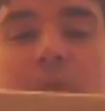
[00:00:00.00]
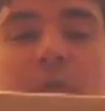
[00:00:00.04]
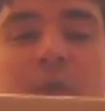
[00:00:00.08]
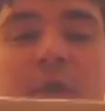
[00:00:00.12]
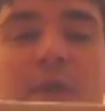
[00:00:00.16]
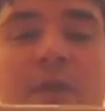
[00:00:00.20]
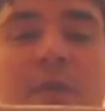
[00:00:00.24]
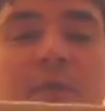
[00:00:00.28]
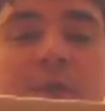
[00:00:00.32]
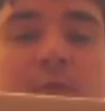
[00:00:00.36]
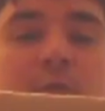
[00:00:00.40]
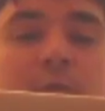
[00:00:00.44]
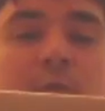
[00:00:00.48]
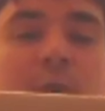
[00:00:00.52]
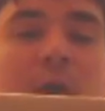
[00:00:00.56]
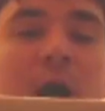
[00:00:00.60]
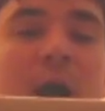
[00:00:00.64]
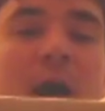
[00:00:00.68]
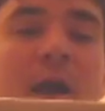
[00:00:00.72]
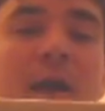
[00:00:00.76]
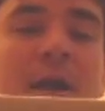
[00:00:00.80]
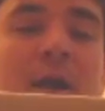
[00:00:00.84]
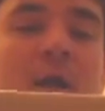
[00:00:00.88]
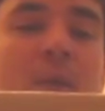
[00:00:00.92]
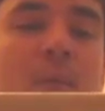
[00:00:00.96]
So you can
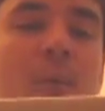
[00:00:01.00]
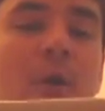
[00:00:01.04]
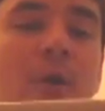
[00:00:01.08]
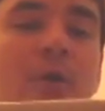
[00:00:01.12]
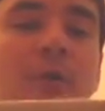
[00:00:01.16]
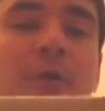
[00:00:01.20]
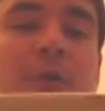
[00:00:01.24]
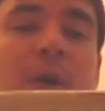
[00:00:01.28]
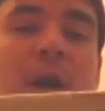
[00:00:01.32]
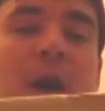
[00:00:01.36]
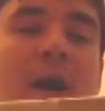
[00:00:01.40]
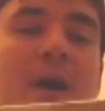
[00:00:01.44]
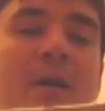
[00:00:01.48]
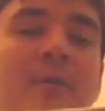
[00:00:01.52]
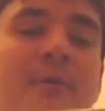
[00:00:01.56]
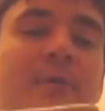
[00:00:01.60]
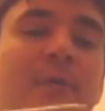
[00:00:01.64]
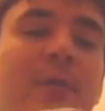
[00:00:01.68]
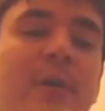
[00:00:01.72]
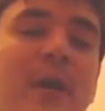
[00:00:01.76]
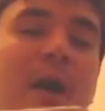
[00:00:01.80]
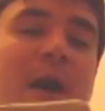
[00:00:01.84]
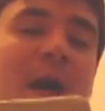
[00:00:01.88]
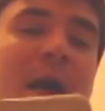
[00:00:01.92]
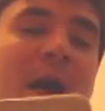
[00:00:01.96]
fly in on one side,
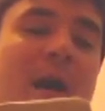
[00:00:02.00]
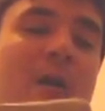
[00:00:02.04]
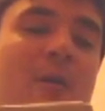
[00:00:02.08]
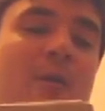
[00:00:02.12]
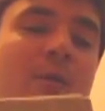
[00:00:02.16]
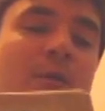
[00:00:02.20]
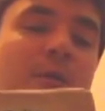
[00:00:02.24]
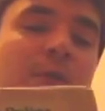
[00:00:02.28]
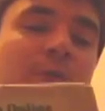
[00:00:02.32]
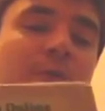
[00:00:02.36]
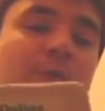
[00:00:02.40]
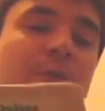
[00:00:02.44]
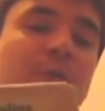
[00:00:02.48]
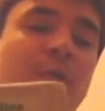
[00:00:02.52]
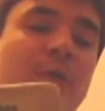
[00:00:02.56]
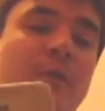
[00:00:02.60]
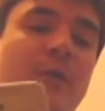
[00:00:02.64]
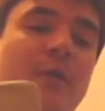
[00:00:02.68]
fly out,